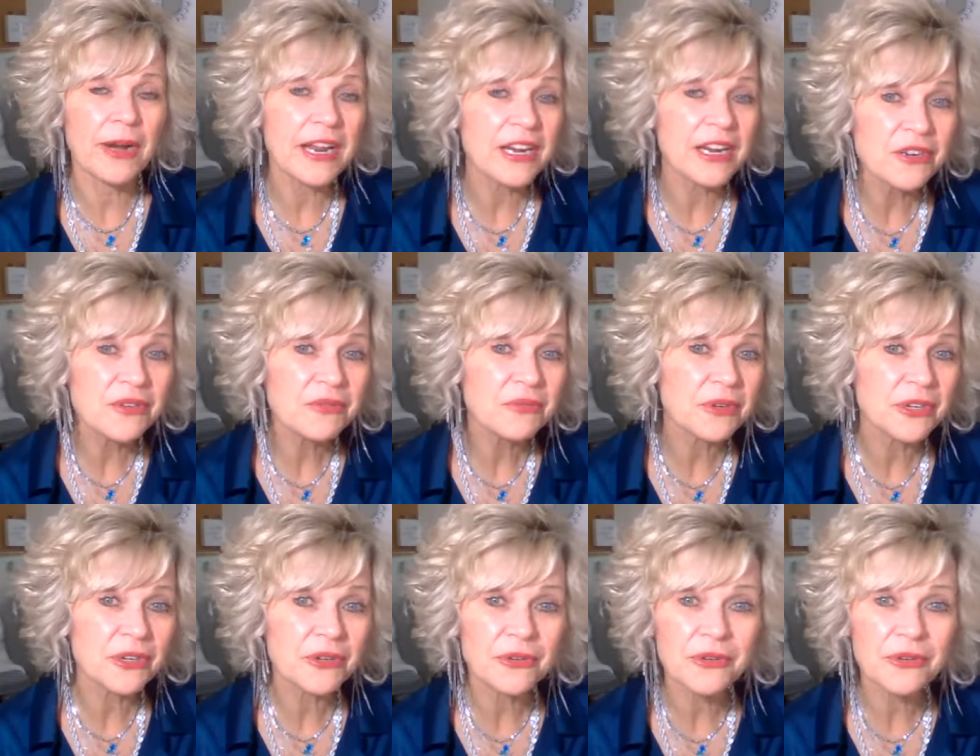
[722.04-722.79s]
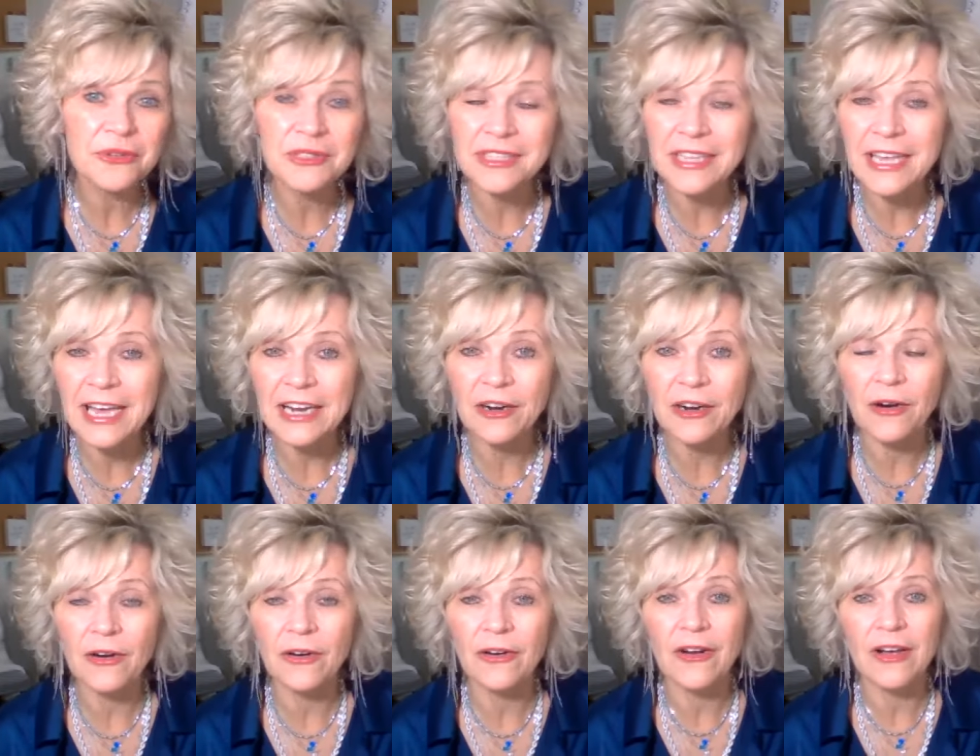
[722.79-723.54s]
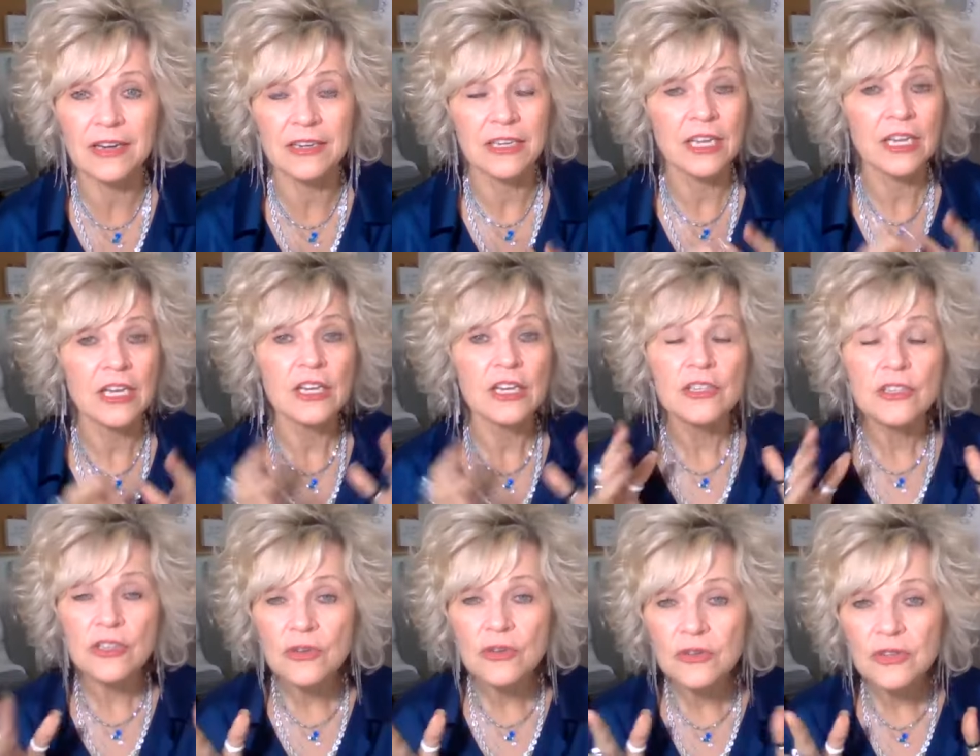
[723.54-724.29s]
brand new recruits that are on
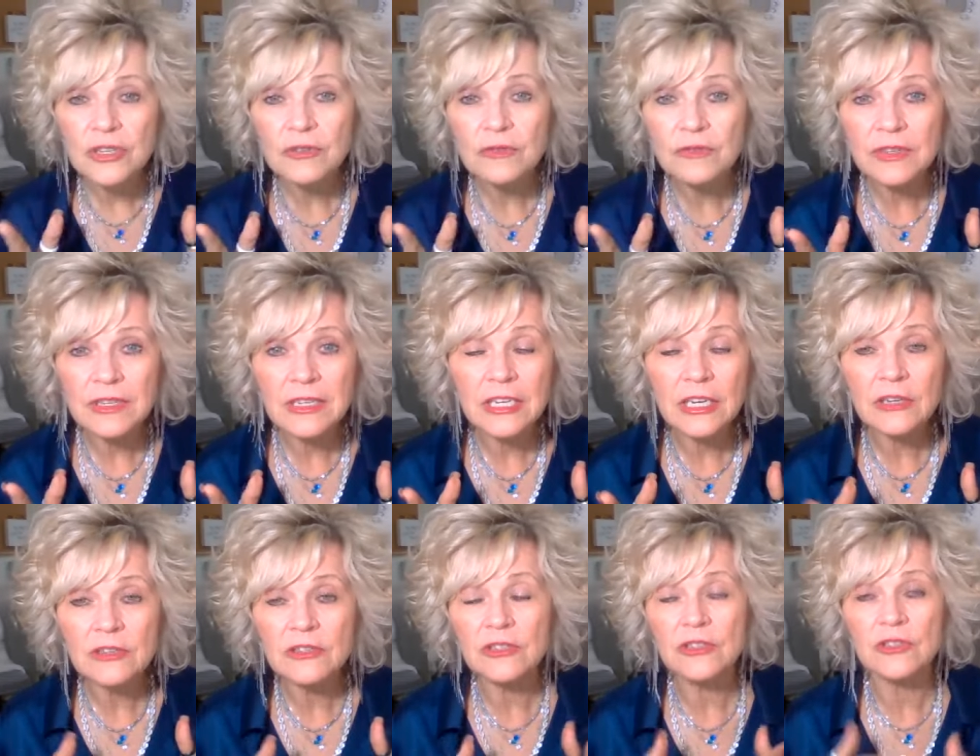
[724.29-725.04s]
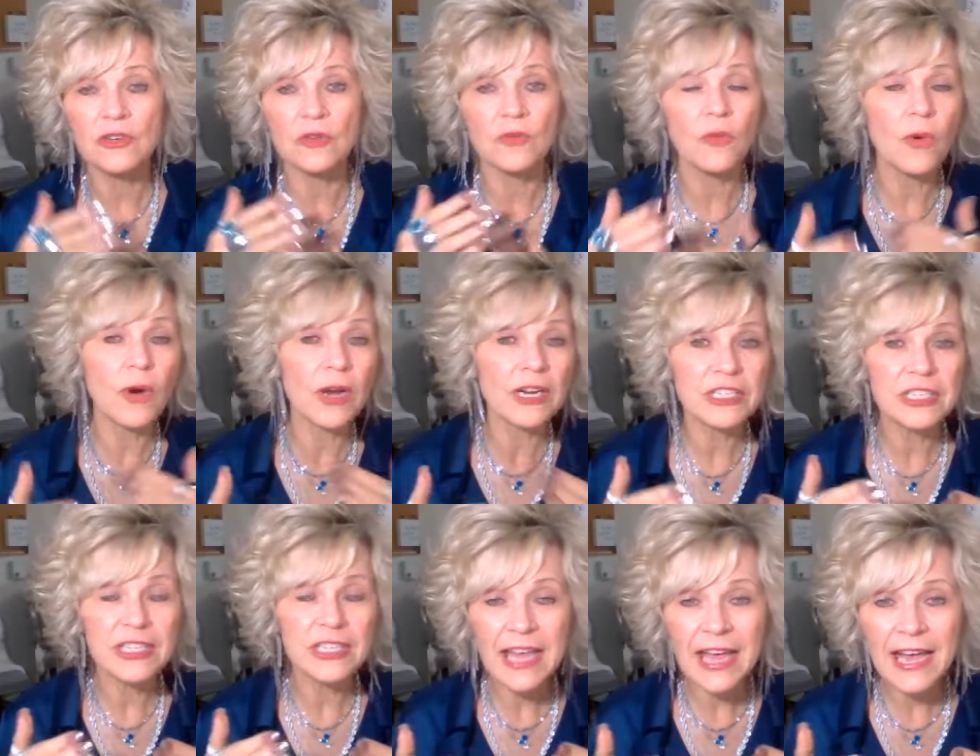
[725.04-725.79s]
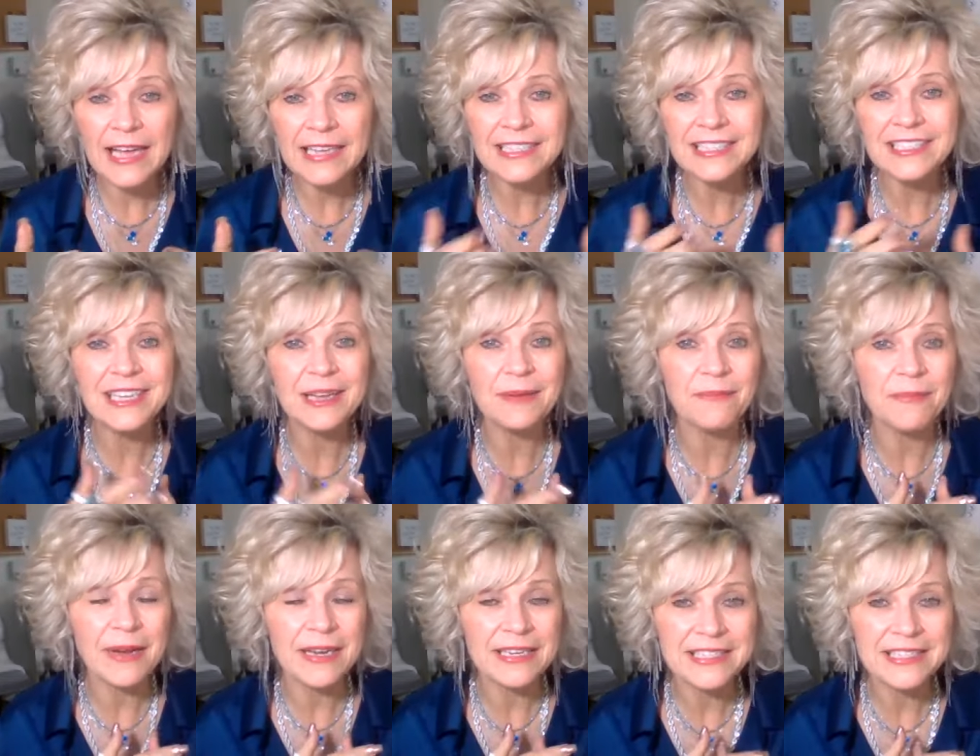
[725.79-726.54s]
YouTube videos. You can watch that
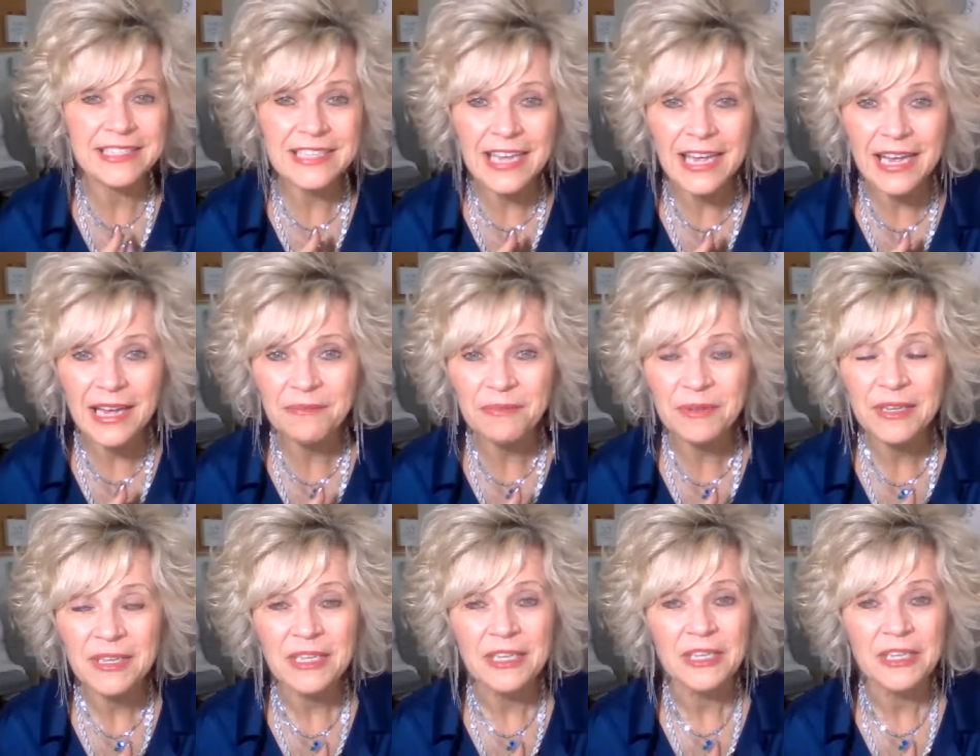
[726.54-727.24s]
step by step.